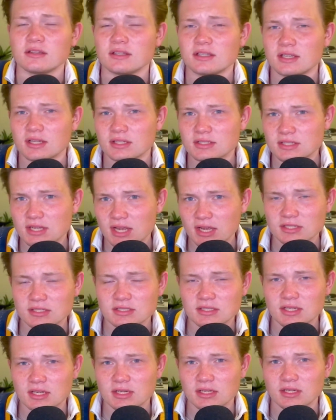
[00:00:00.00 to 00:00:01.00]
the attack
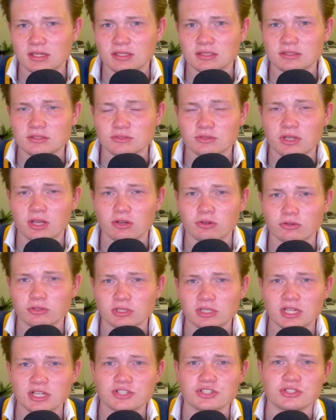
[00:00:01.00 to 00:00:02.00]
stat into
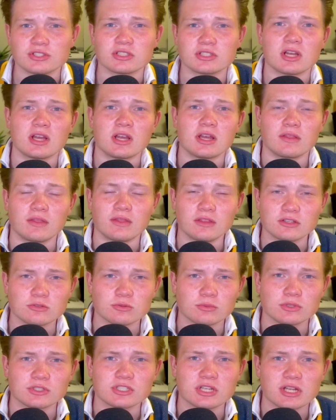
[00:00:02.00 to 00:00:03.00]
calculations, this
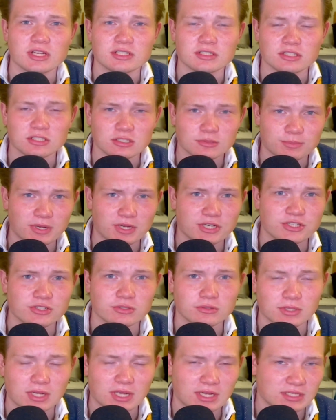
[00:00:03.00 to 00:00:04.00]
one takes the
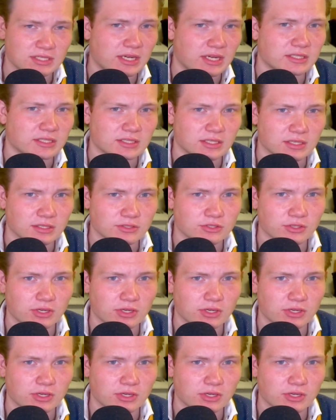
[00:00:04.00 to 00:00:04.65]
special attack stat into